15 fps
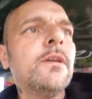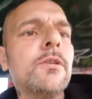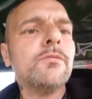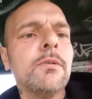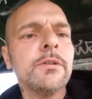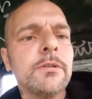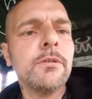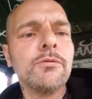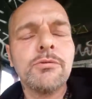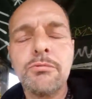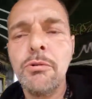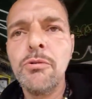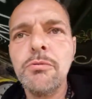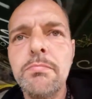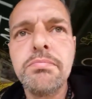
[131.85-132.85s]
It was a
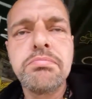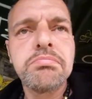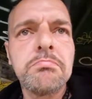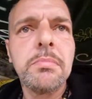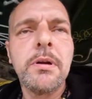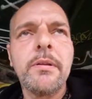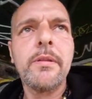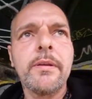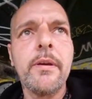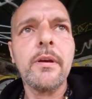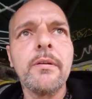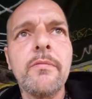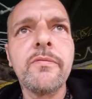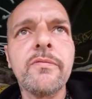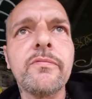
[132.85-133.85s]
group, I
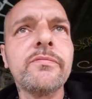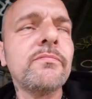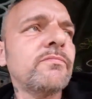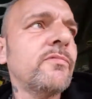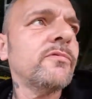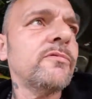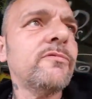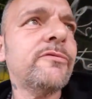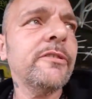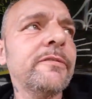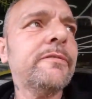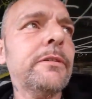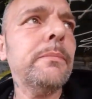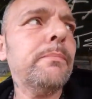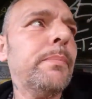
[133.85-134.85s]
think
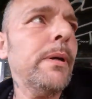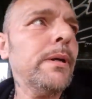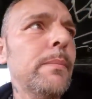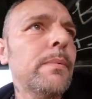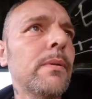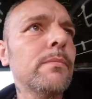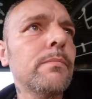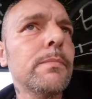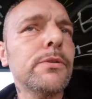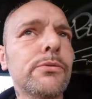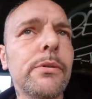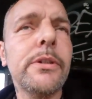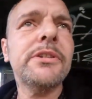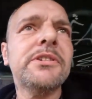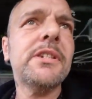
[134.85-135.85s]
15 people,
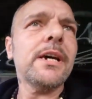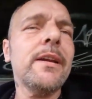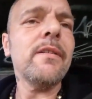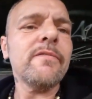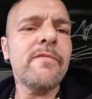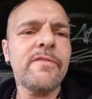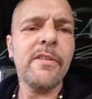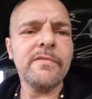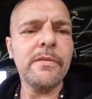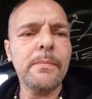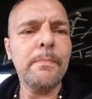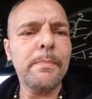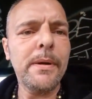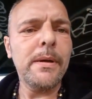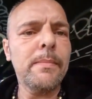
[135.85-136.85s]
between 10 and
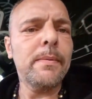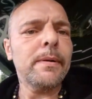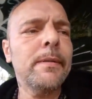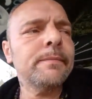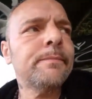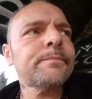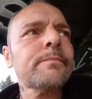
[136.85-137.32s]
15 people.